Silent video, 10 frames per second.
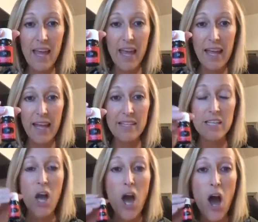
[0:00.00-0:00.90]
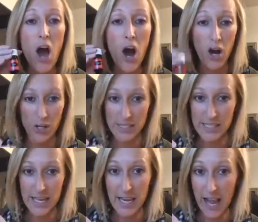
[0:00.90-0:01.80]
And
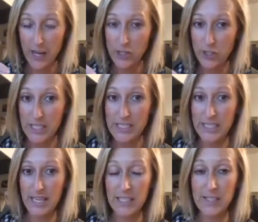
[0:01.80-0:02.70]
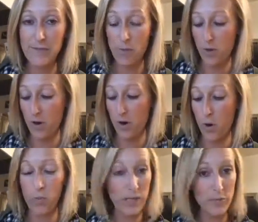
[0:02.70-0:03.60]
RC actually stands for
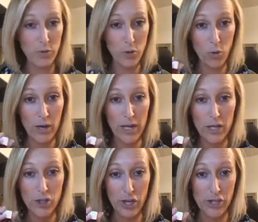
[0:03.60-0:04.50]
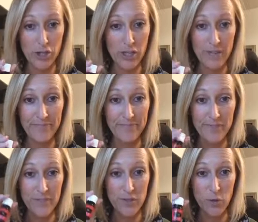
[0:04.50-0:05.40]
respiratory congestion.
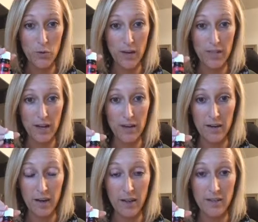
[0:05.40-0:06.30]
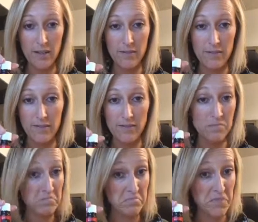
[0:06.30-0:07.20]
So right there, it kind of
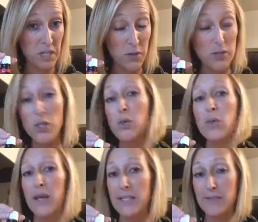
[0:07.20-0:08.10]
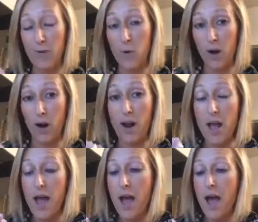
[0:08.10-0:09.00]
tells you what it's for.
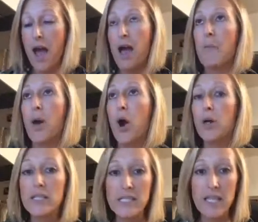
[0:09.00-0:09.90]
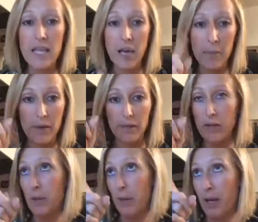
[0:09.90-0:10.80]
But RC, I'm going to
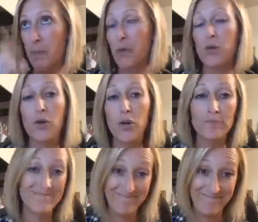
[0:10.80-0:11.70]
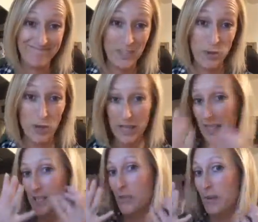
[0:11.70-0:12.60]
look at my computer screen.
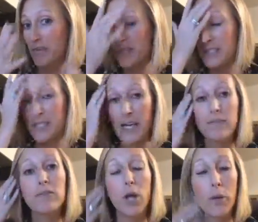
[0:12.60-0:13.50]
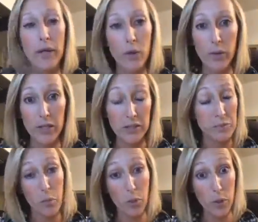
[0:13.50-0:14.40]
That's why my face is kind of glowing a
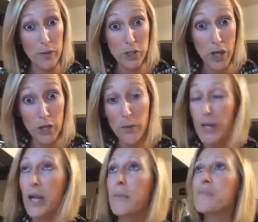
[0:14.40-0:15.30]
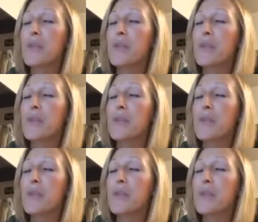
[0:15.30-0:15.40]
weird bluish color right now.